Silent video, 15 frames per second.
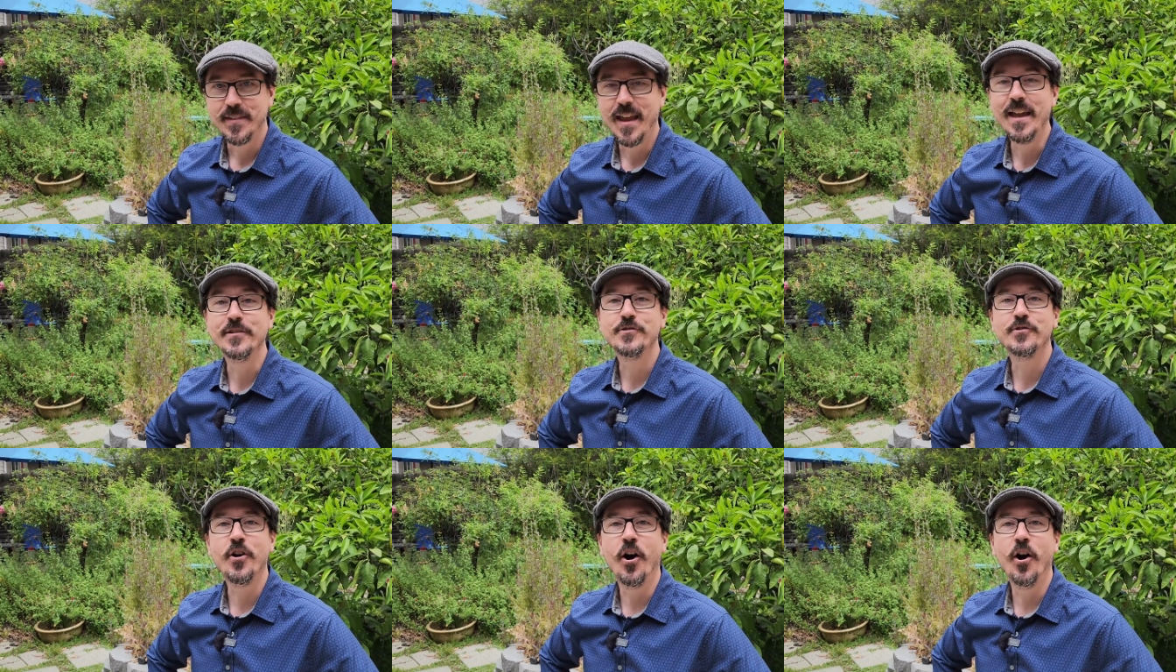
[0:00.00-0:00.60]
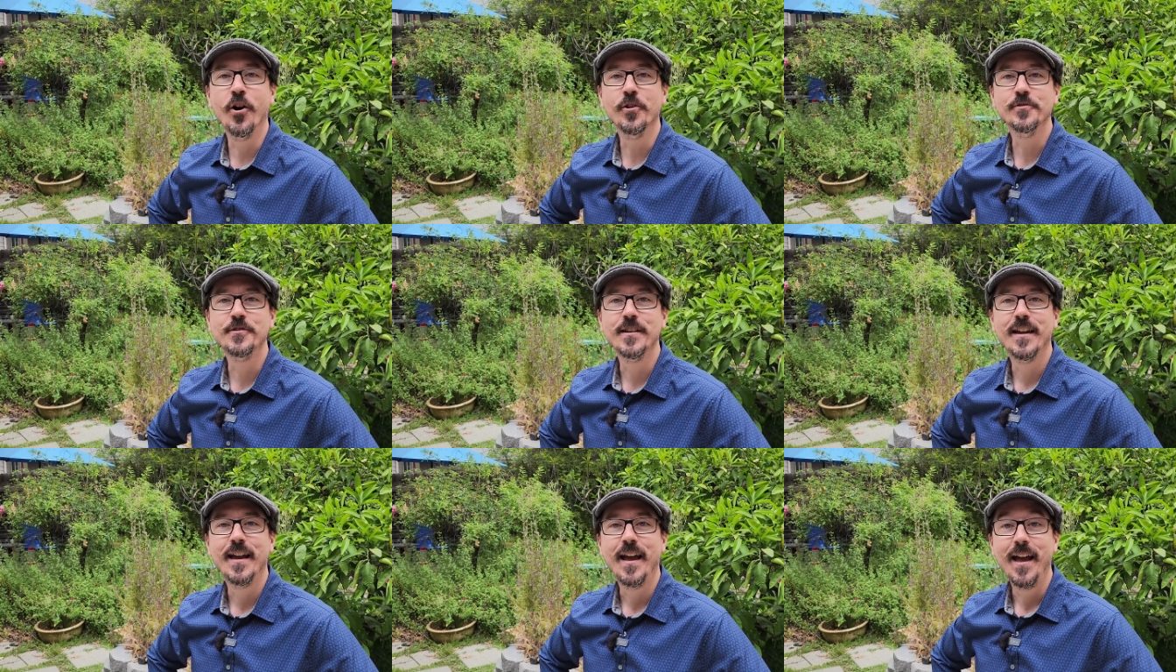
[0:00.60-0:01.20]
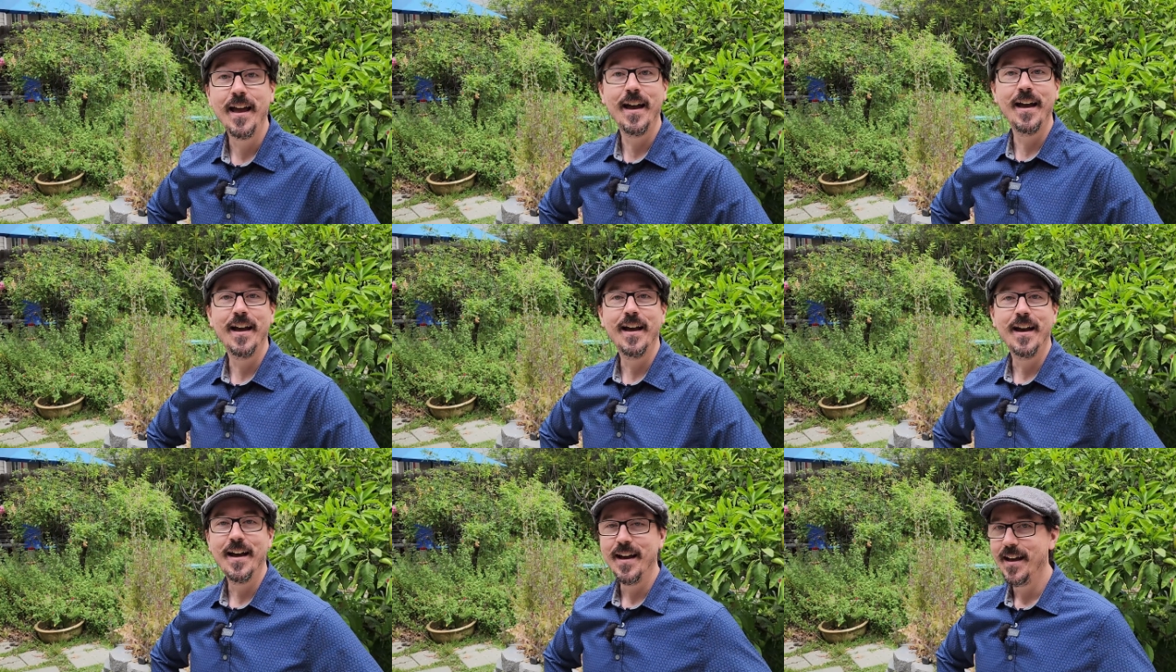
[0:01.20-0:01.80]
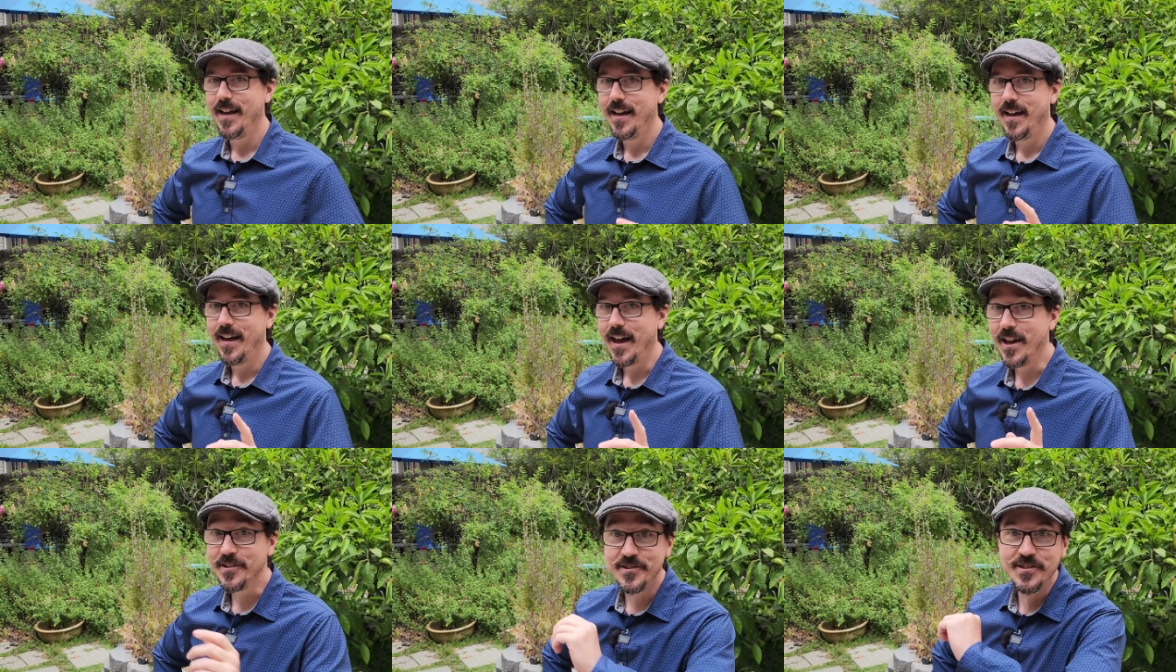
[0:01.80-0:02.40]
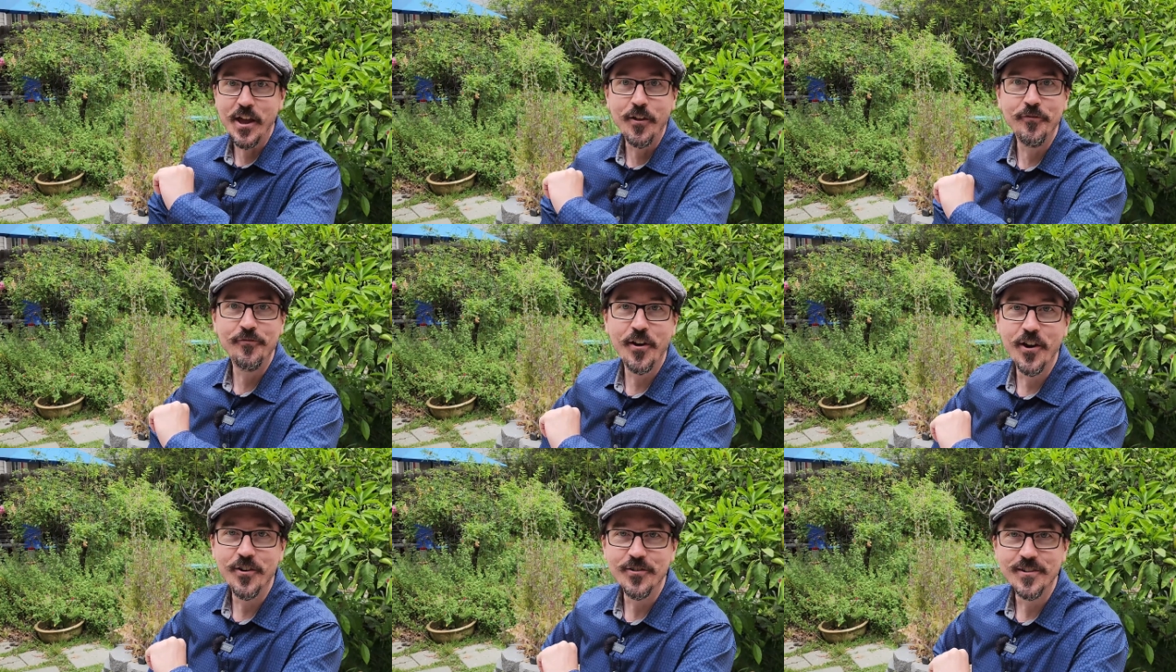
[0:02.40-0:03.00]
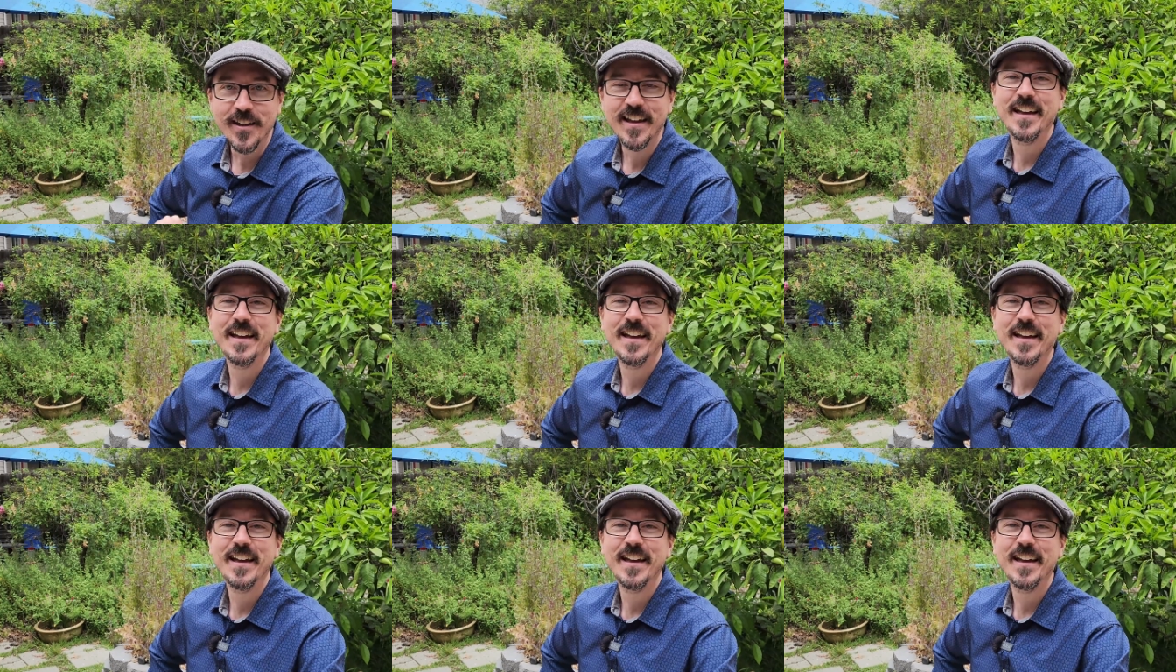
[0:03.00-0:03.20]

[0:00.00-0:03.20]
It's called a cell phone.